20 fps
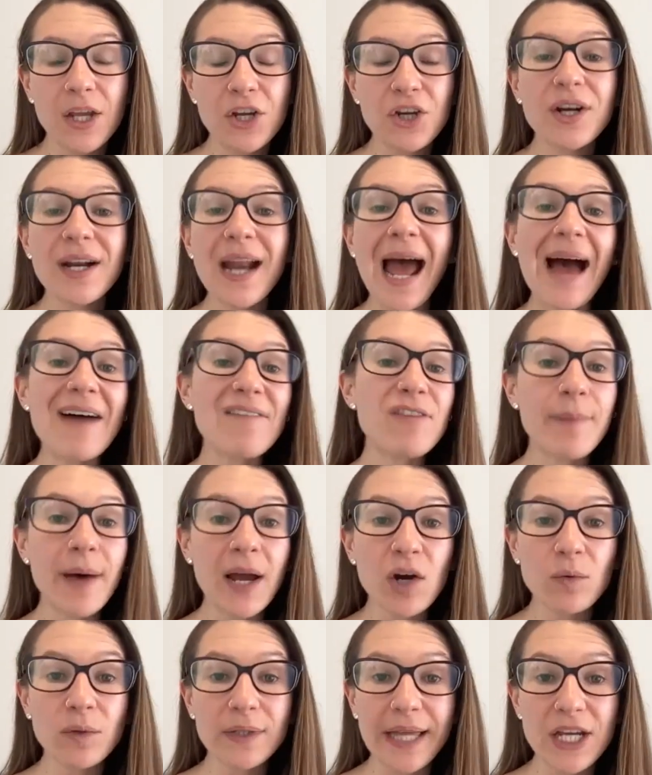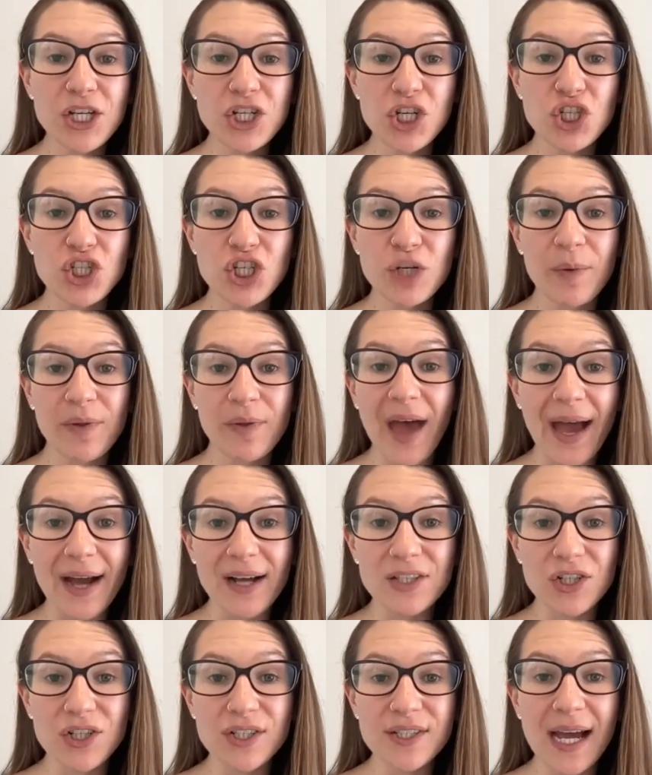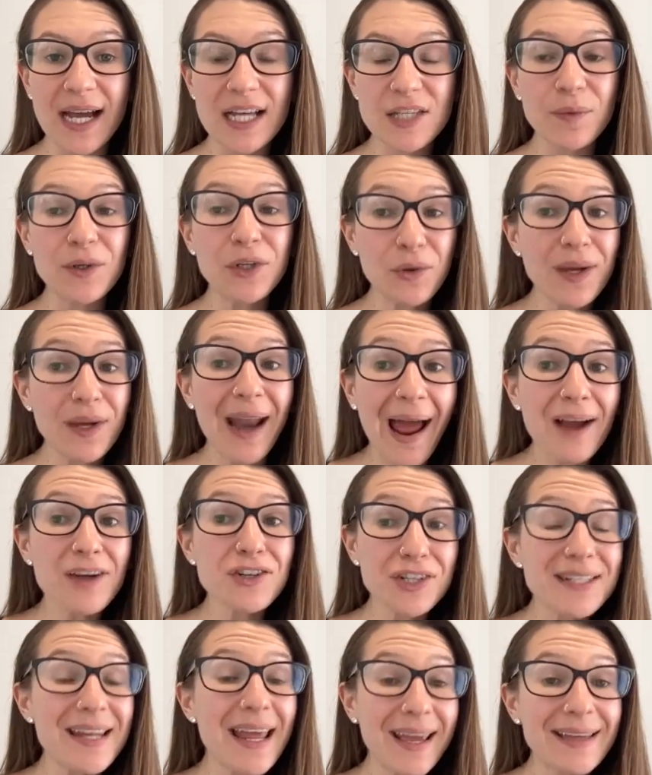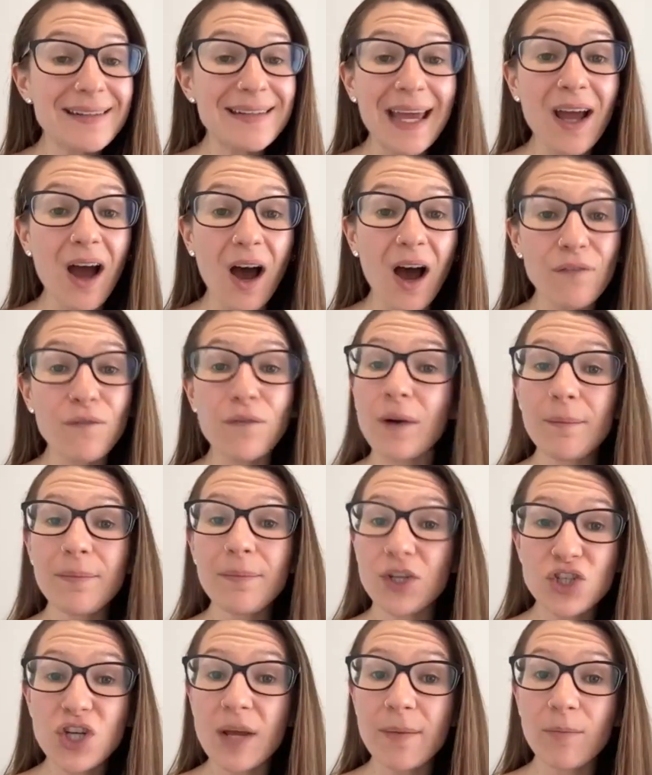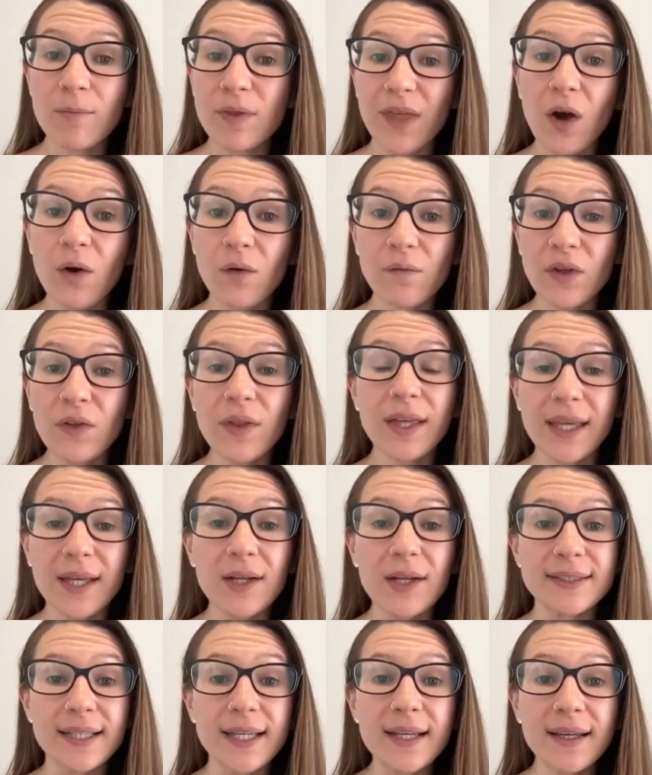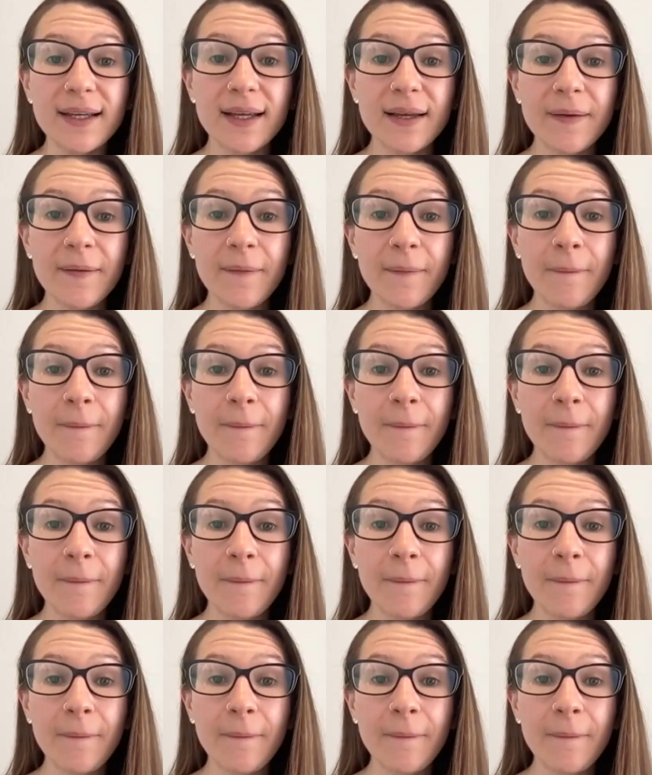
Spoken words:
You're going to have a better relationship with exercise where you can actually take a day off from the gym without feeling guilty.